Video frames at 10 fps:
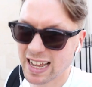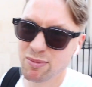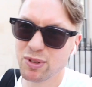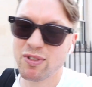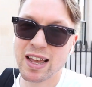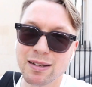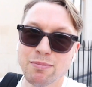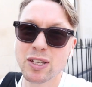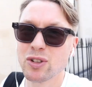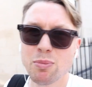down with rain
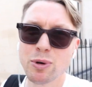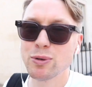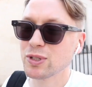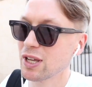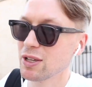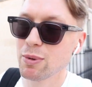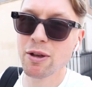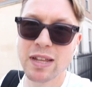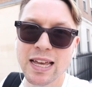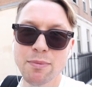and miserable, so you
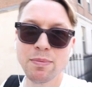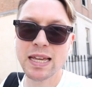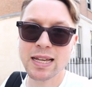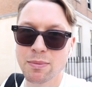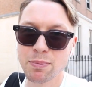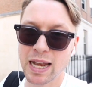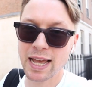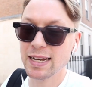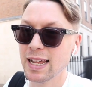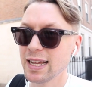won't hear me
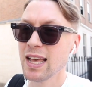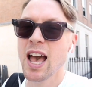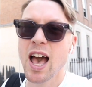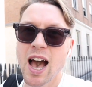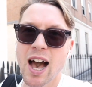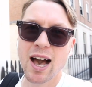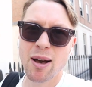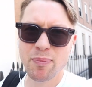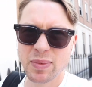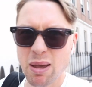complaining.
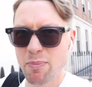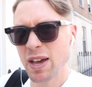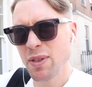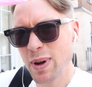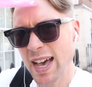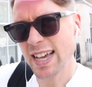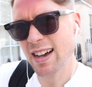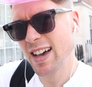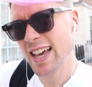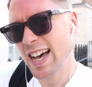By the way,
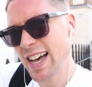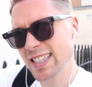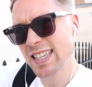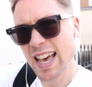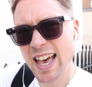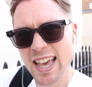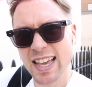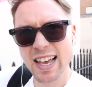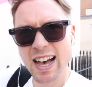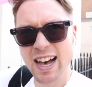I had
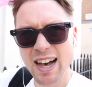a